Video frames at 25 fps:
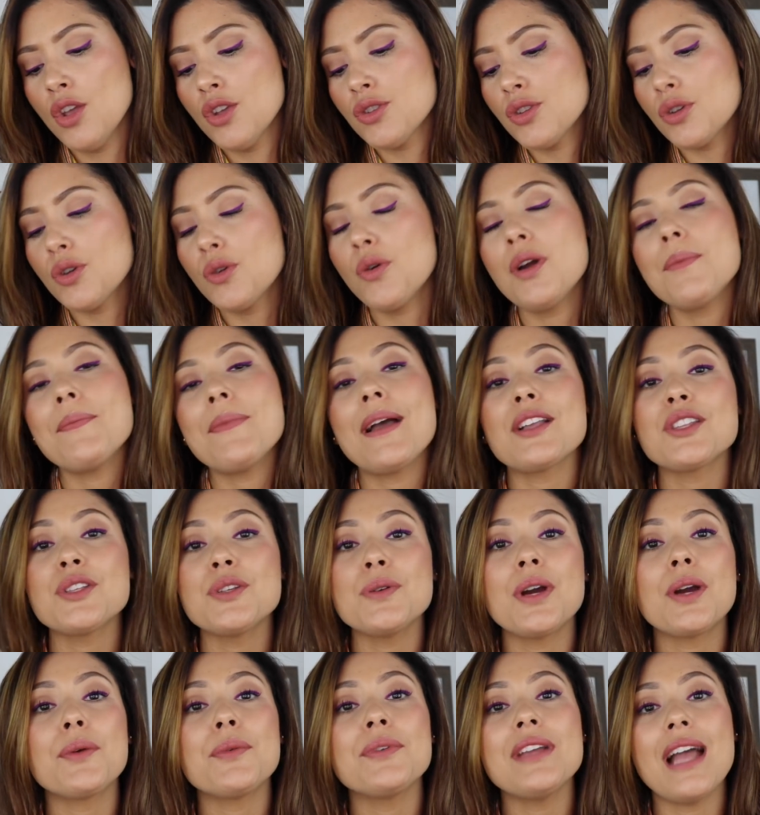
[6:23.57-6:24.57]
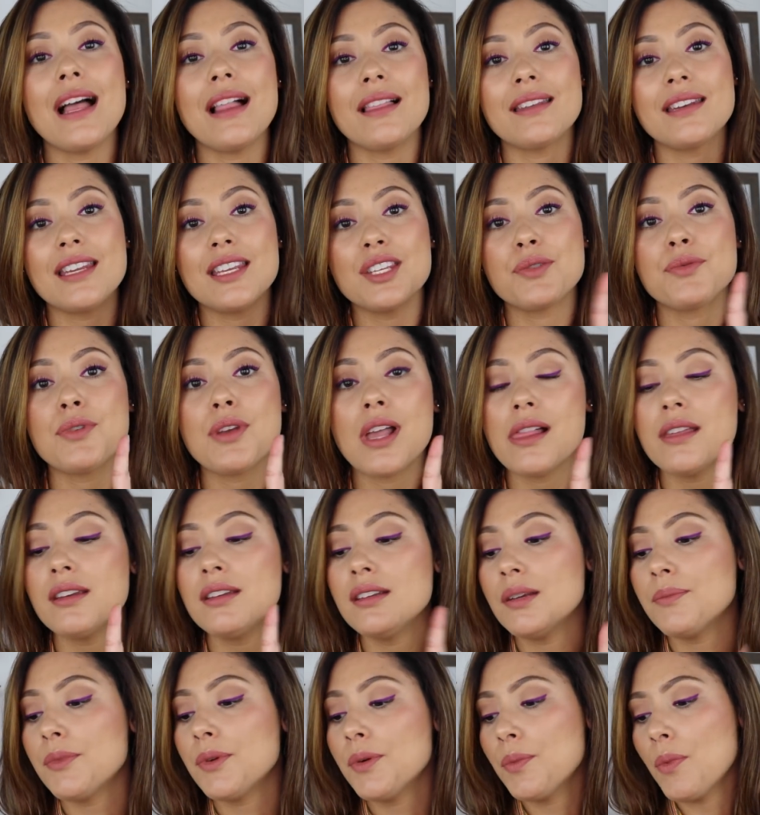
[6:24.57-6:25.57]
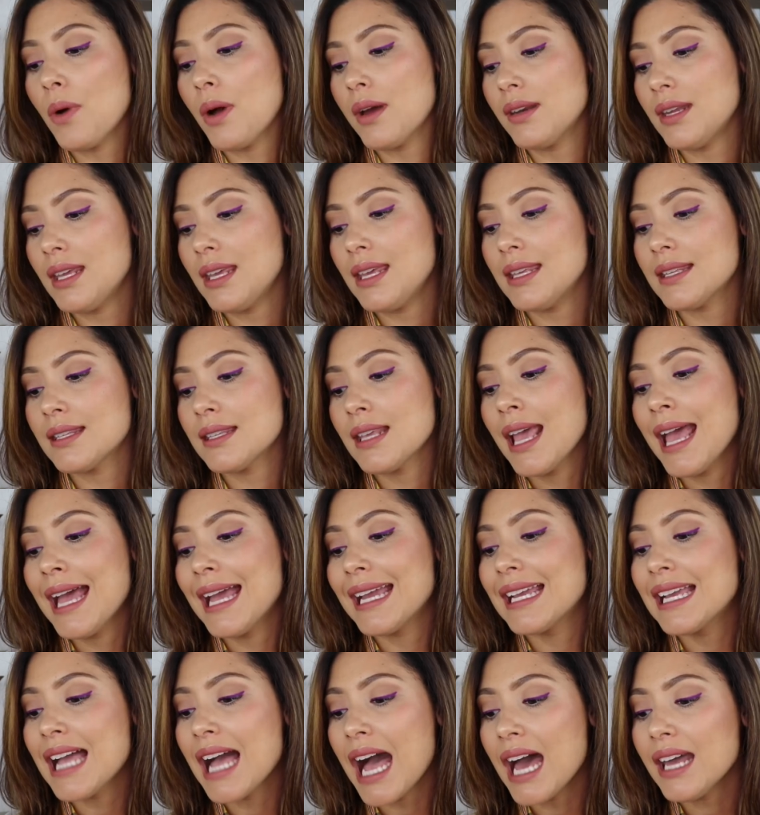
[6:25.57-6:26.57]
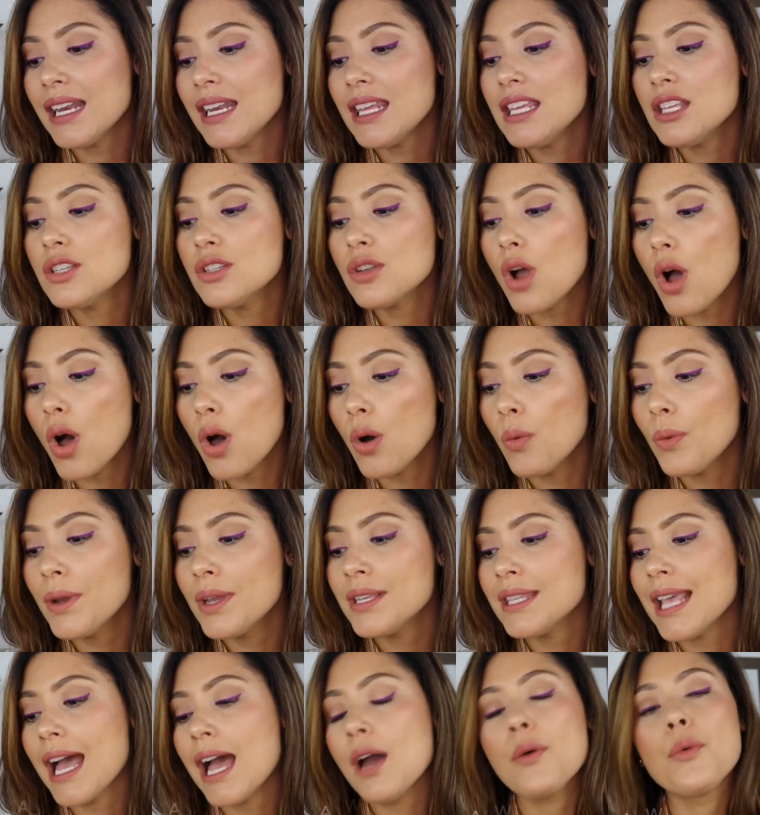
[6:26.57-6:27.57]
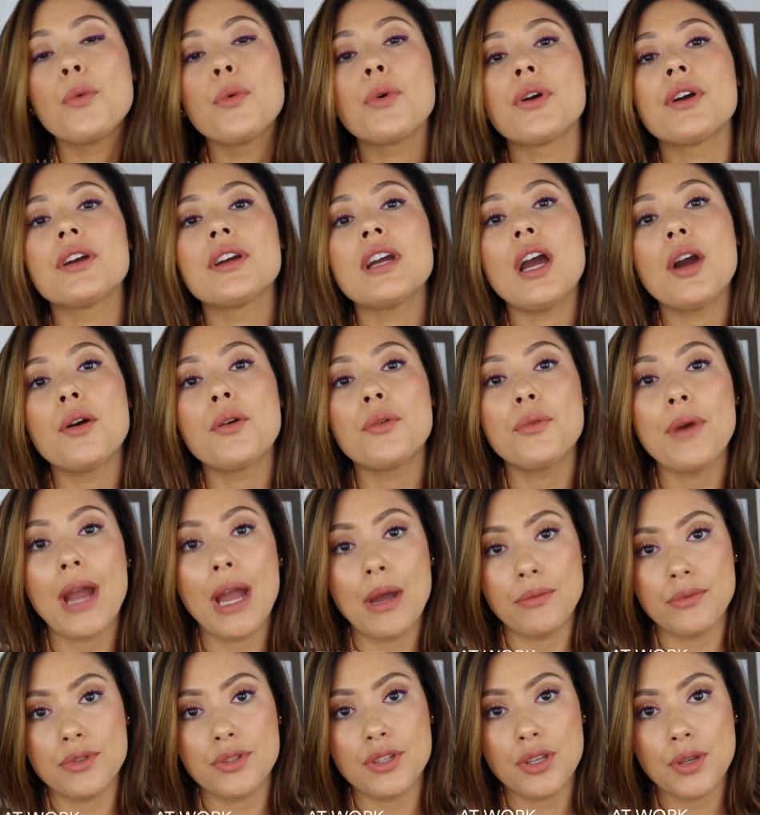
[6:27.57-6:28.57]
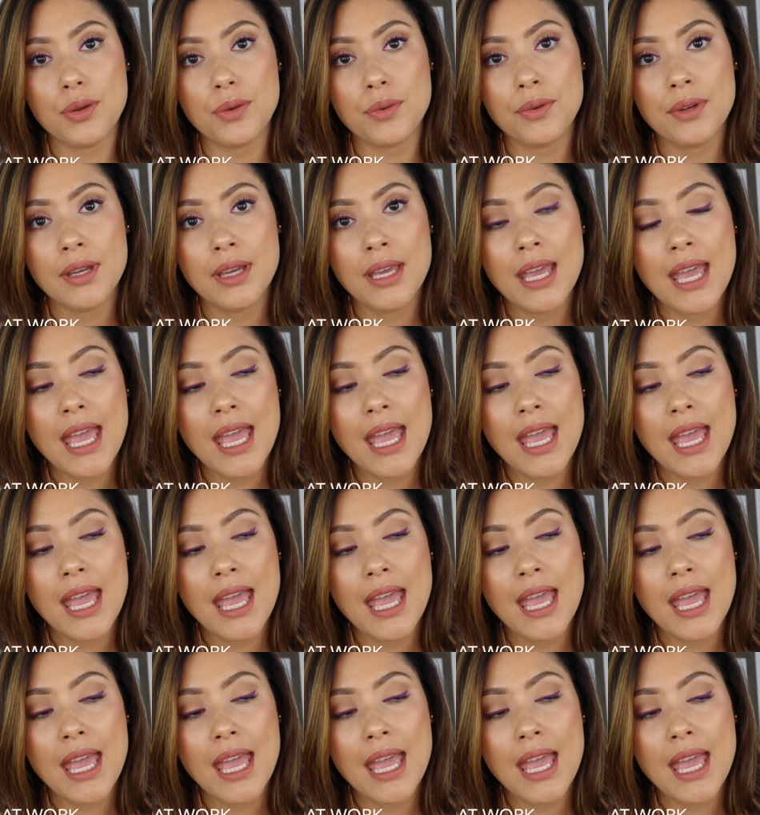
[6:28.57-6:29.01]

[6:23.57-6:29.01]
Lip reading: So going back to our realities, reality number one is God is always at work around you.